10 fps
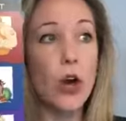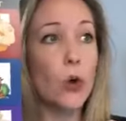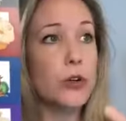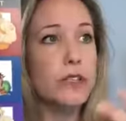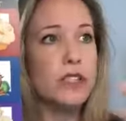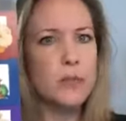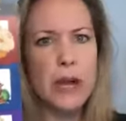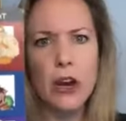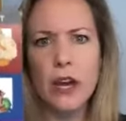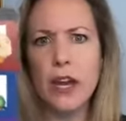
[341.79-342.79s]
or
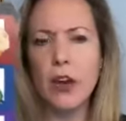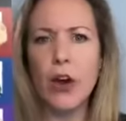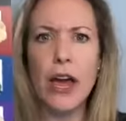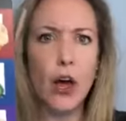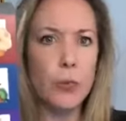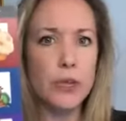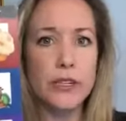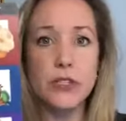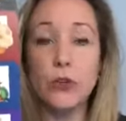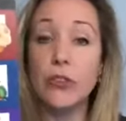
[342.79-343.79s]
despairing or
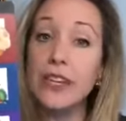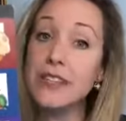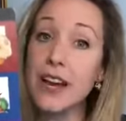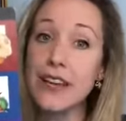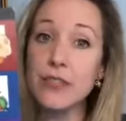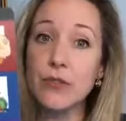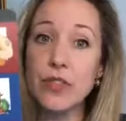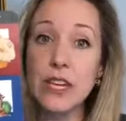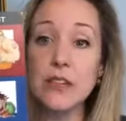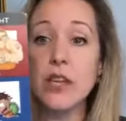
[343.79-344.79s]
helpless or these kinds of
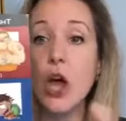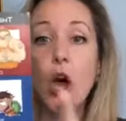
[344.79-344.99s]
things.